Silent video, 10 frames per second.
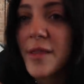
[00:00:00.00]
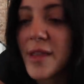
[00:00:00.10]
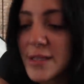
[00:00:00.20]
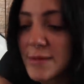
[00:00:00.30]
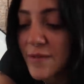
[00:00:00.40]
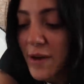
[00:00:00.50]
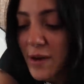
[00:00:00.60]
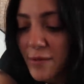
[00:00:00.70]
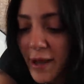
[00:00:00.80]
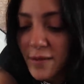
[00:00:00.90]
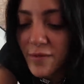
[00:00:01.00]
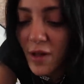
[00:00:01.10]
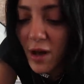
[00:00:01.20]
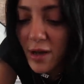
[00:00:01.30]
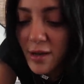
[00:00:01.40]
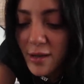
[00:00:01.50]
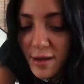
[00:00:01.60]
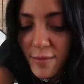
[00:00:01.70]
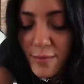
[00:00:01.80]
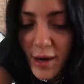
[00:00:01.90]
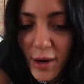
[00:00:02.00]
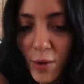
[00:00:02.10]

This was a very random vlog, but